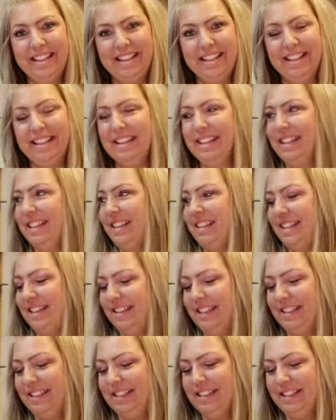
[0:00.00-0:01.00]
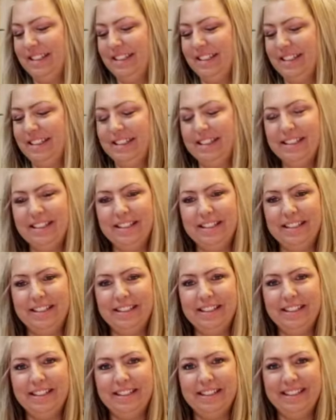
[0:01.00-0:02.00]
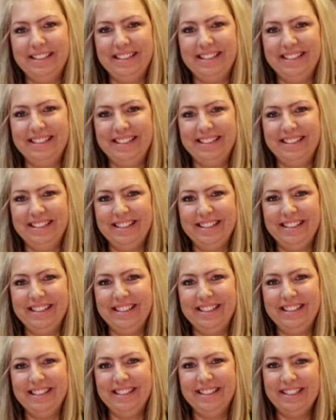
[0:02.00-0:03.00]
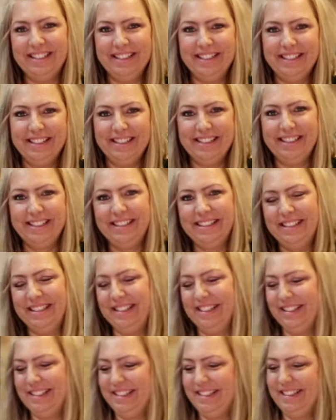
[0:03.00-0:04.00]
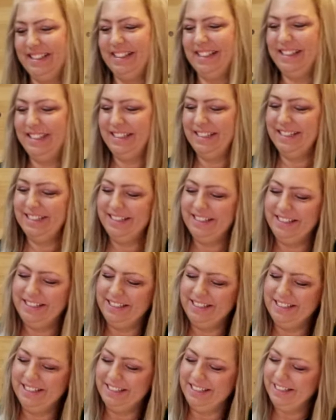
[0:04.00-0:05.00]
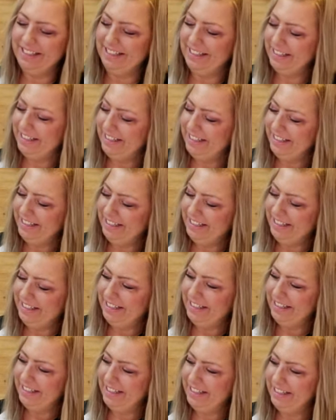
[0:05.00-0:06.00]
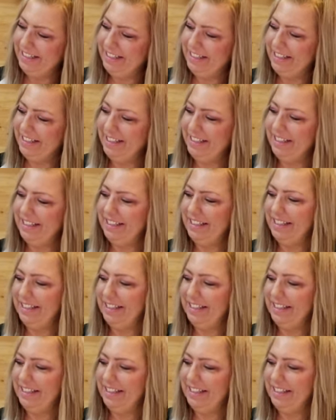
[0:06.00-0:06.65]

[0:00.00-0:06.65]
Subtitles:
This person isn't speaking.